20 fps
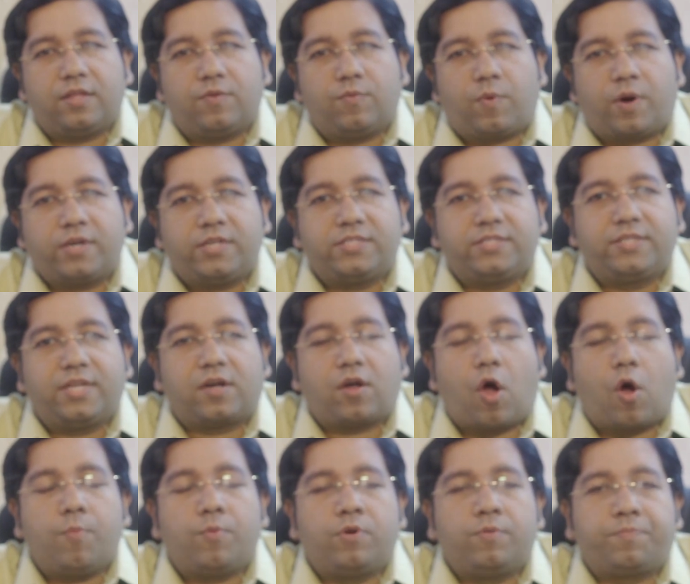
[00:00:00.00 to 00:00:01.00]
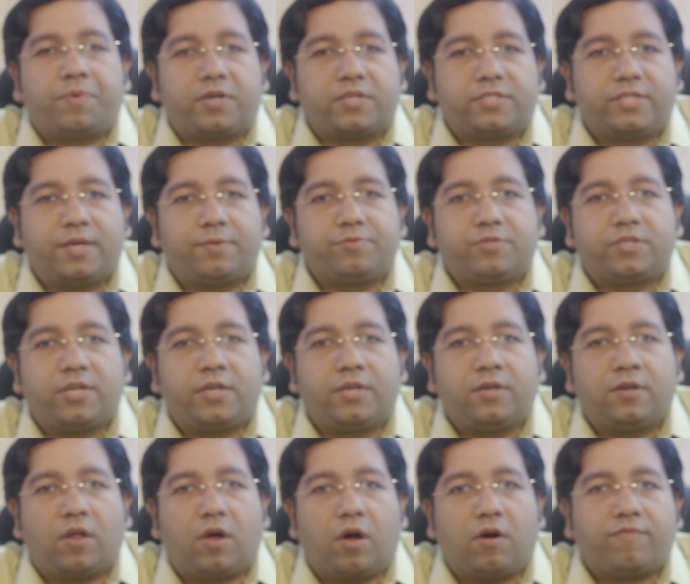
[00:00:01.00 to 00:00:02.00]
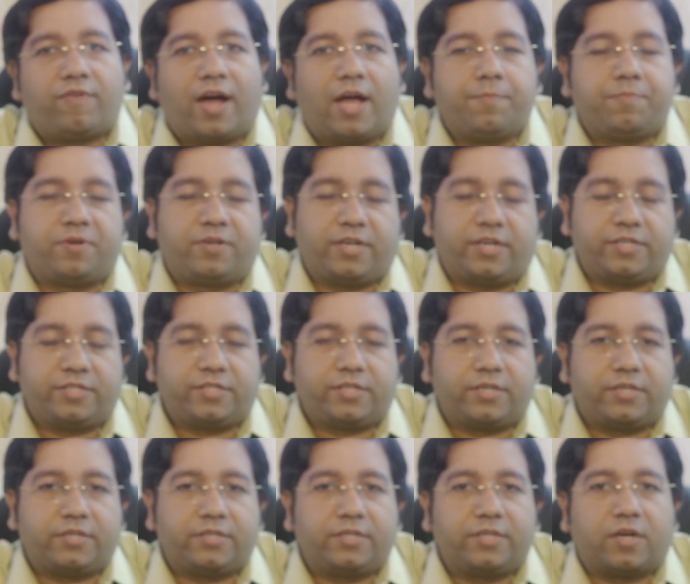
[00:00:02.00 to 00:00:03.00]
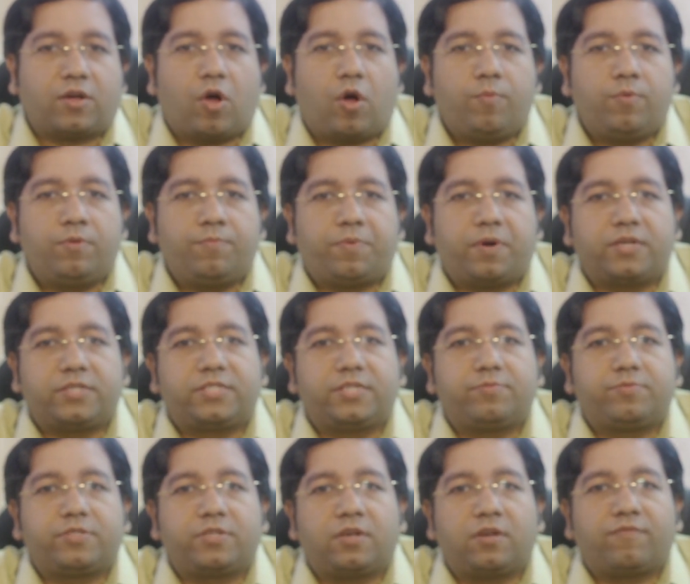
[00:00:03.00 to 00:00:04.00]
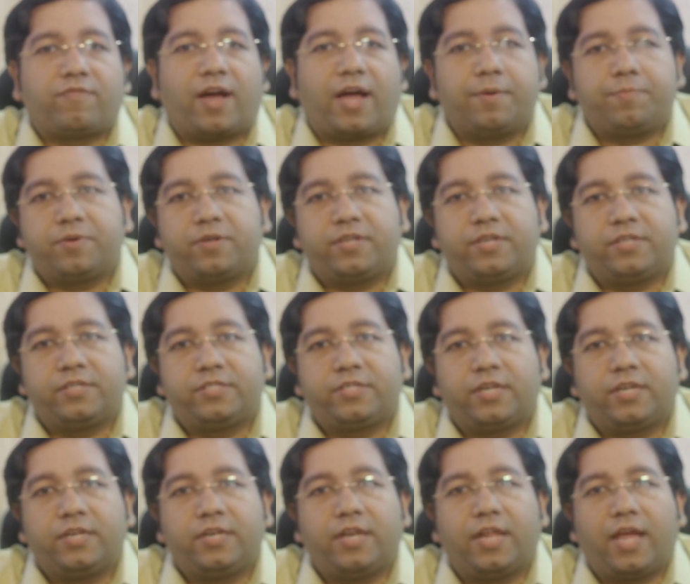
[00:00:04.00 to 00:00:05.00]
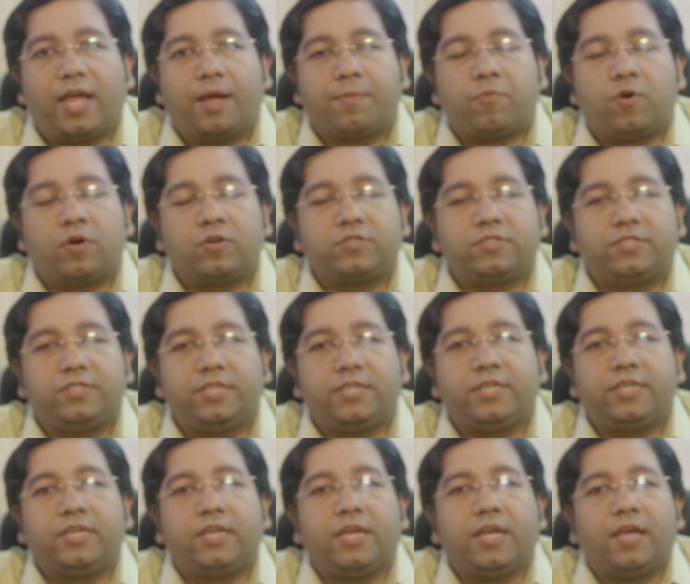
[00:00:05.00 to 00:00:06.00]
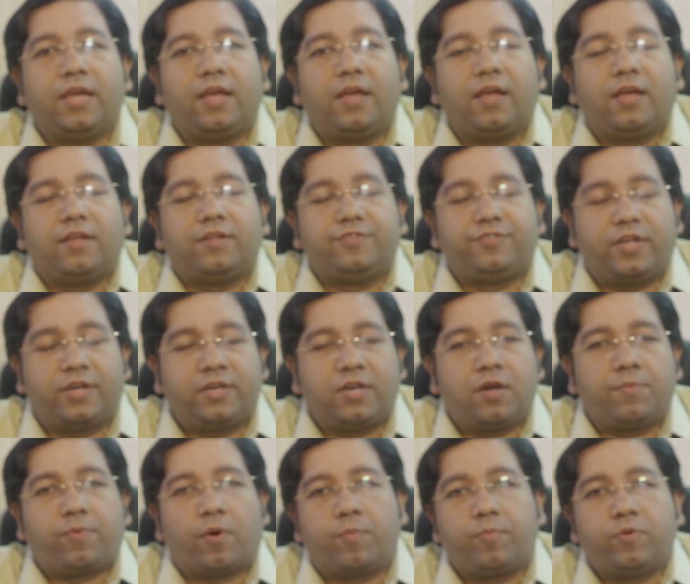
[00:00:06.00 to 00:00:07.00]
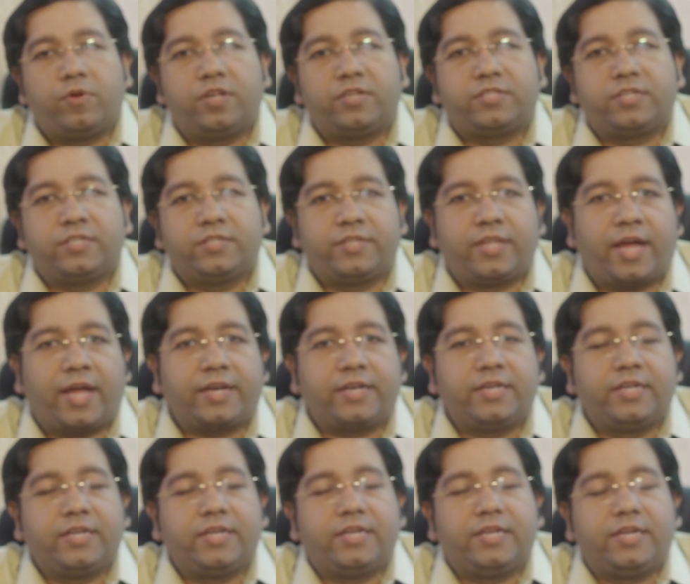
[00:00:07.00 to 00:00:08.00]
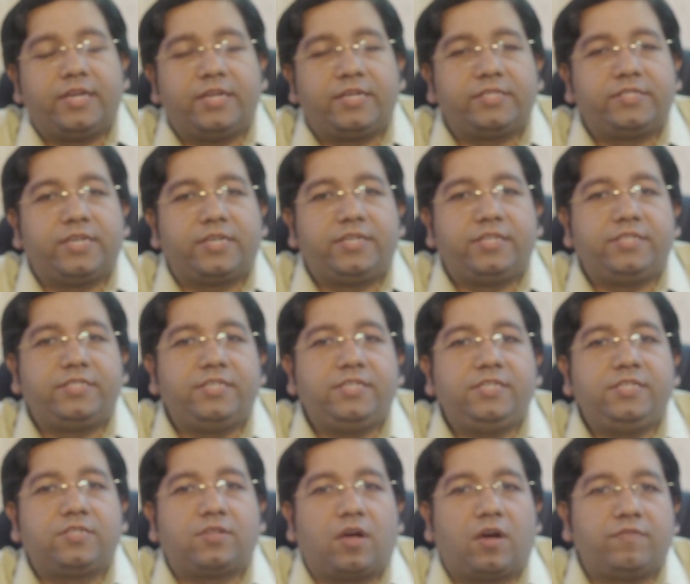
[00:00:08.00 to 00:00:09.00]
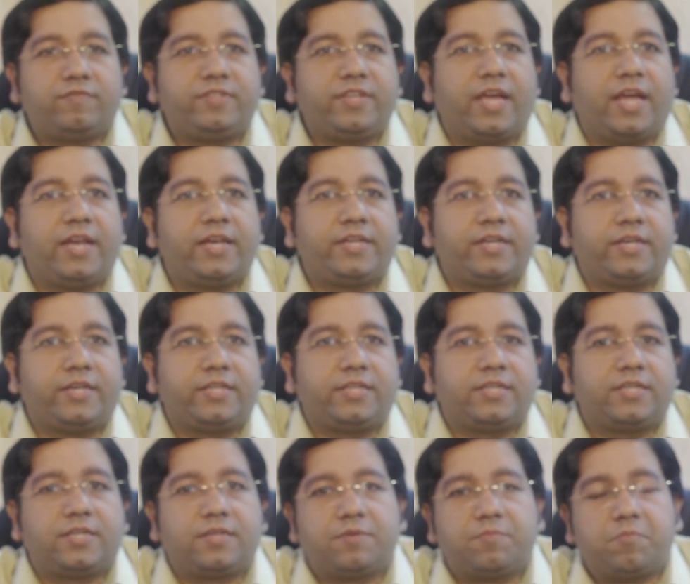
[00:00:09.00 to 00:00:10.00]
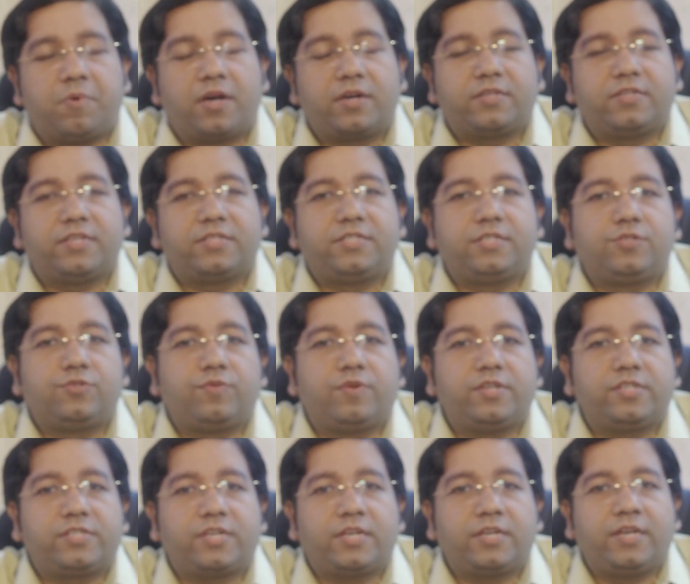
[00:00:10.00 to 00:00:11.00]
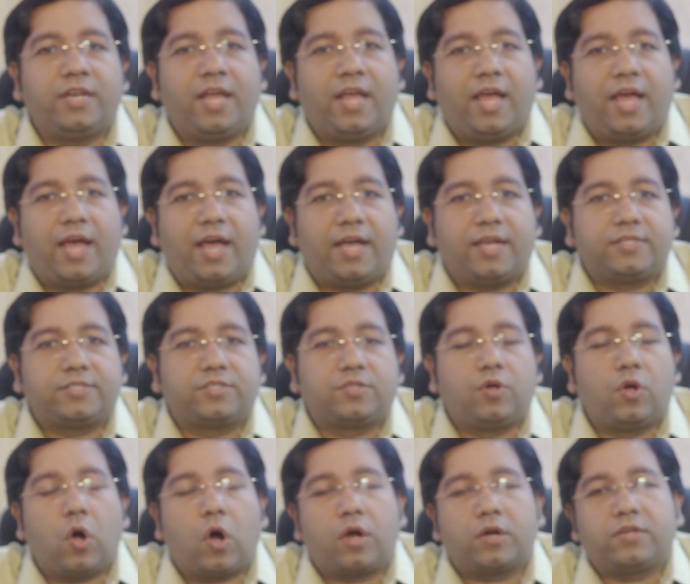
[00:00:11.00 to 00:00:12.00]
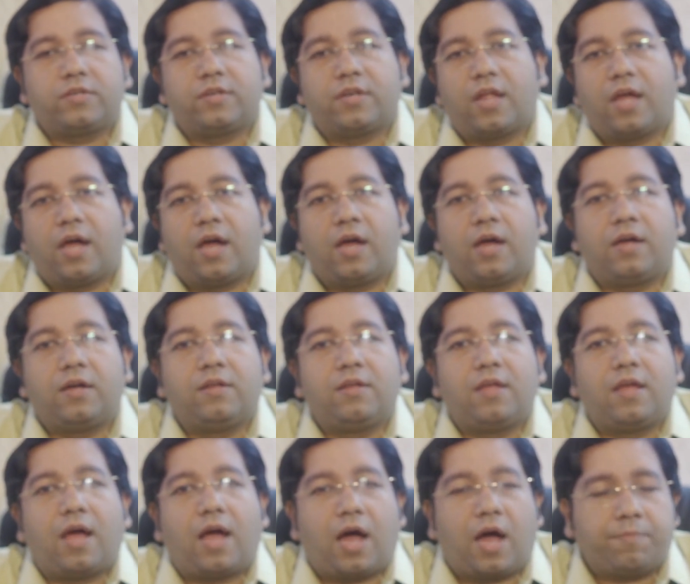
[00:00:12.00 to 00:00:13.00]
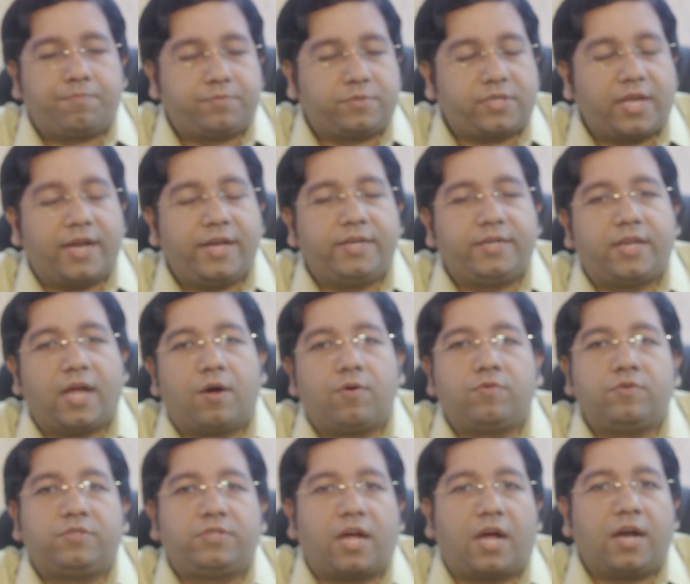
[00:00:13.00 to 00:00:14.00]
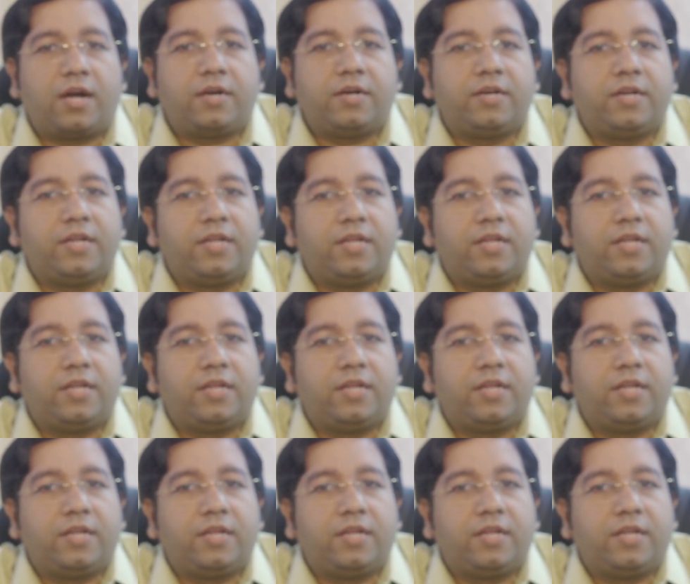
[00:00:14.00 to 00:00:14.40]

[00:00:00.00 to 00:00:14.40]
what is the common perception of hypertension? The common perception of hypertension amongst the general population that it is a disease of the elderly. But the situation has got uh, upside down turned